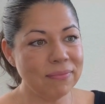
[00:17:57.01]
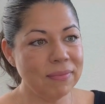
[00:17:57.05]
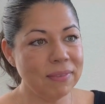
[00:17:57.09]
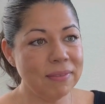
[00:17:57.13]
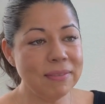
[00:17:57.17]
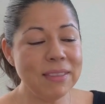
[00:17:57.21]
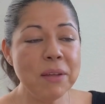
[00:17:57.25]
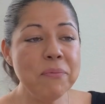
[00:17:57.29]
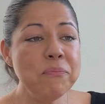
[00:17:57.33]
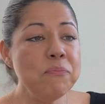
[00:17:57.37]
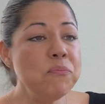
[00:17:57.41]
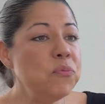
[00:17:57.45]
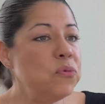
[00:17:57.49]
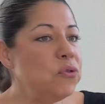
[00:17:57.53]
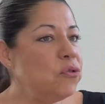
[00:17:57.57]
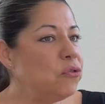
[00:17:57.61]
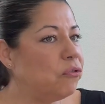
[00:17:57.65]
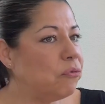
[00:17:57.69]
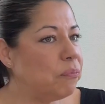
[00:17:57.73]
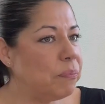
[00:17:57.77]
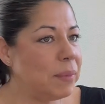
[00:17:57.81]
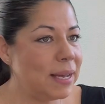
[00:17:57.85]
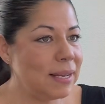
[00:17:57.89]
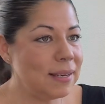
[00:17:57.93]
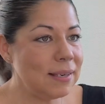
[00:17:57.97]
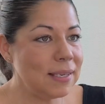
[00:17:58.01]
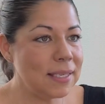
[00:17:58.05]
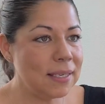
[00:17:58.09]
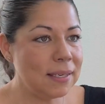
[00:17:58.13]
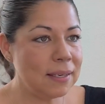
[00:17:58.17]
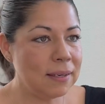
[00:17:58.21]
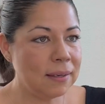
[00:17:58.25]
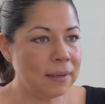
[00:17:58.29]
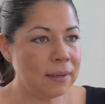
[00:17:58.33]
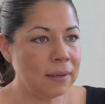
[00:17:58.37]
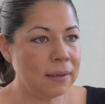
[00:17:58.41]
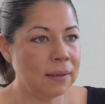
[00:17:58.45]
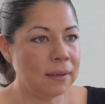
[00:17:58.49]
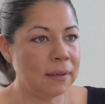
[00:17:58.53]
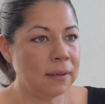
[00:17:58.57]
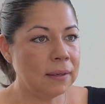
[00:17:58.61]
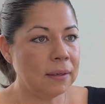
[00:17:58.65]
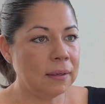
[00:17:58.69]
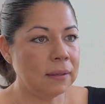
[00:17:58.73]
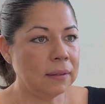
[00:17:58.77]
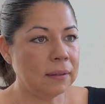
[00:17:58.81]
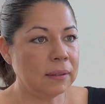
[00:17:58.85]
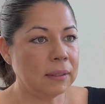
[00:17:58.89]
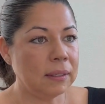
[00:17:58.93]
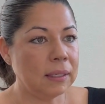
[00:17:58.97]
the movement,
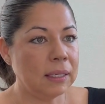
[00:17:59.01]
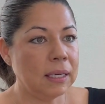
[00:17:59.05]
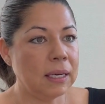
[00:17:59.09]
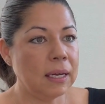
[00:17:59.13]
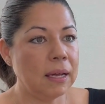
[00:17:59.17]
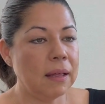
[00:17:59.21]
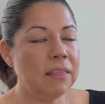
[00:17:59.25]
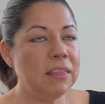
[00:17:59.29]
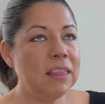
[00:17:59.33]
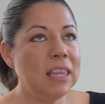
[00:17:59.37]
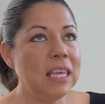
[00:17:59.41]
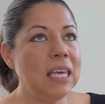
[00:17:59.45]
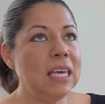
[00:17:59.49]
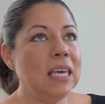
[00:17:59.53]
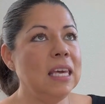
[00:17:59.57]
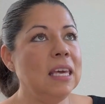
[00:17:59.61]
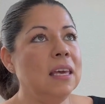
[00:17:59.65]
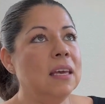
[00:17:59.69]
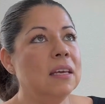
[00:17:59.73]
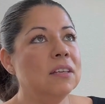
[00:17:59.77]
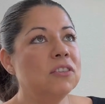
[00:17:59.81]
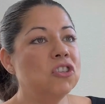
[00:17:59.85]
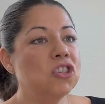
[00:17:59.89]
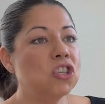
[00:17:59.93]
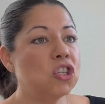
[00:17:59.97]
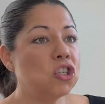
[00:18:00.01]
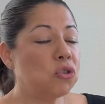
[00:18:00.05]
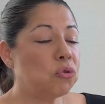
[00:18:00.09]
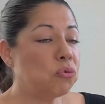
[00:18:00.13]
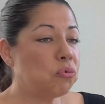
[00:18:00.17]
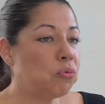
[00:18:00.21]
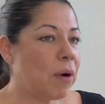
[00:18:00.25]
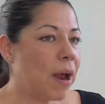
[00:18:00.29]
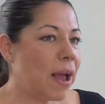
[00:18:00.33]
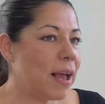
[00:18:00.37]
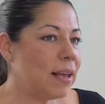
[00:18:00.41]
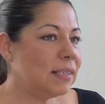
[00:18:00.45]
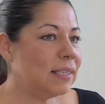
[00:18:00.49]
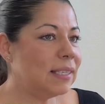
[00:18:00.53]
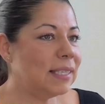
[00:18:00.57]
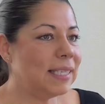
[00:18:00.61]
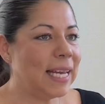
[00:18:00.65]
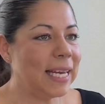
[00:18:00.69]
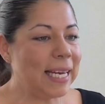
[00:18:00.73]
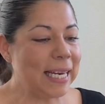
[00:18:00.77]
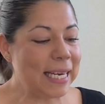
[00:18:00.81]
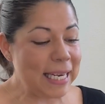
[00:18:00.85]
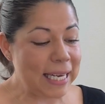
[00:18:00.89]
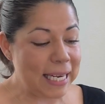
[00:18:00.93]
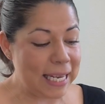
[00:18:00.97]
the stress
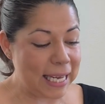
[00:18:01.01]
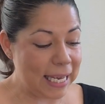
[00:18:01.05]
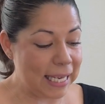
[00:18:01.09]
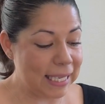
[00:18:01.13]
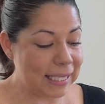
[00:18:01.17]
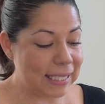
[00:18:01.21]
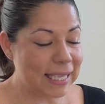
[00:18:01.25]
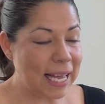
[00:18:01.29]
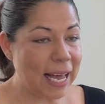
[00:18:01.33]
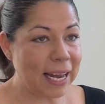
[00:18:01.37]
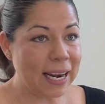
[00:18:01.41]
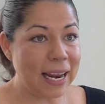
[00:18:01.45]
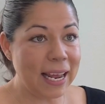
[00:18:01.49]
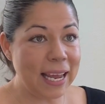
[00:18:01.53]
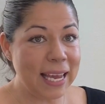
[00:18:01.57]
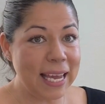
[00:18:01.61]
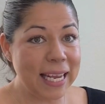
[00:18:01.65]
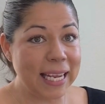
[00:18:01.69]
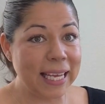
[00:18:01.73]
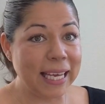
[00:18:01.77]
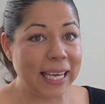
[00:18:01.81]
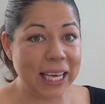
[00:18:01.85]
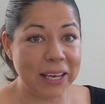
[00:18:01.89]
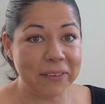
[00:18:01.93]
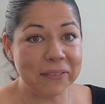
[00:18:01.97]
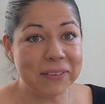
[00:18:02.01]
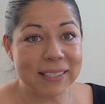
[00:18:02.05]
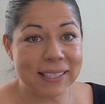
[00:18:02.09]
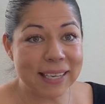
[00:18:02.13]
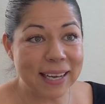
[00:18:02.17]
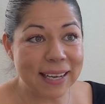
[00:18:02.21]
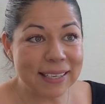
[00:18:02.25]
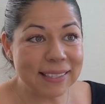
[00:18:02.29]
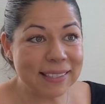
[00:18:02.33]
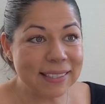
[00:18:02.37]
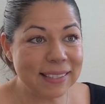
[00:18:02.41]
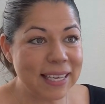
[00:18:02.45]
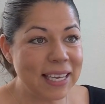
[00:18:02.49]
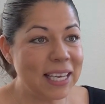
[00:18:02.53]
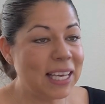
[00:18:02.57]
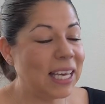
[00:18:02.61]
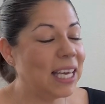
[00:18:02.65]
techniques that it gives us. It